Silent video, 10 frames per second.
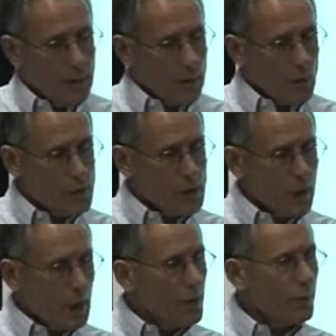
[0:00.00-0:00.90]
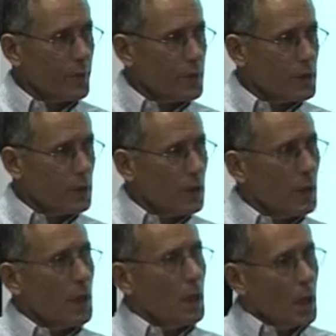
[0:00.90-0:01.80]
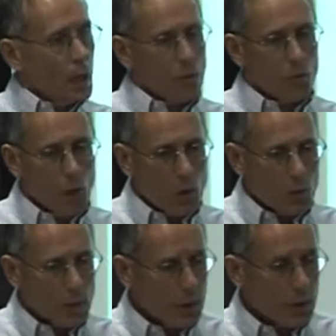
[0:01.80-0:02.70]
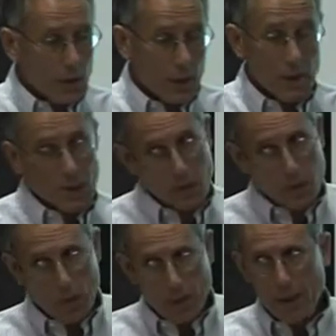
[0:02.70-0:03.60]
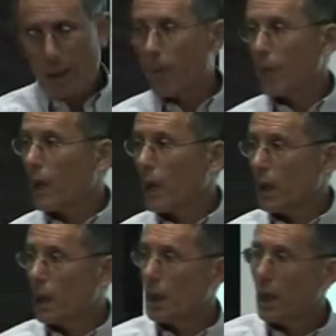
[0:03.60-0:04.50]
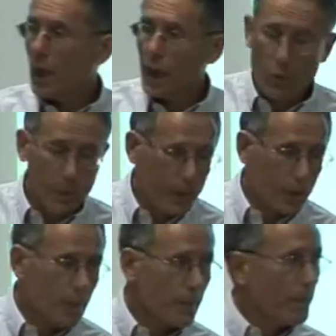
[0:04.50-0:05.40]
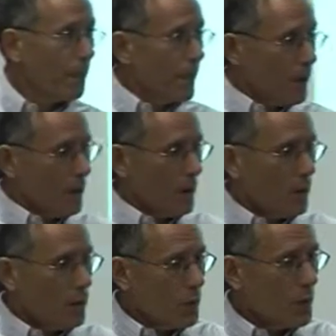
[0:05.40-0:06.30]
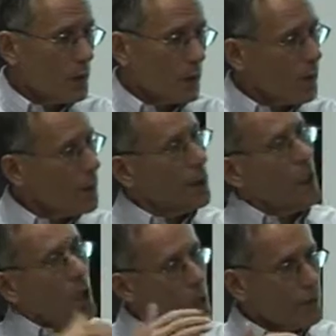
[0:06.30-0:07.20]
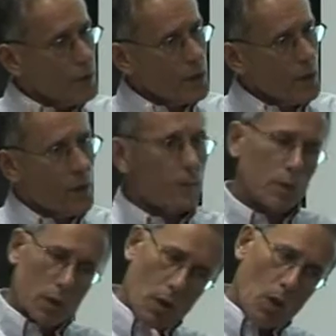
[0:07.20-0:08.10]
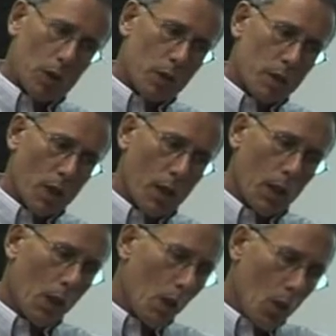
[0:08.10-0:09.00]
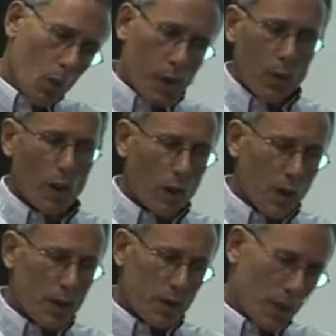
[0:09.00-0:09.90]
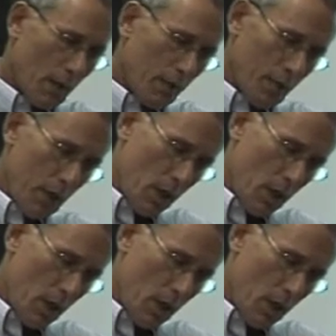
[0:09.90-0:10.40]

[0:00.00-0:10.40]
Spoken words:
once they leave prison, and the role that education has played in helping them reintegrate over time. So not just saying we're doing great stuff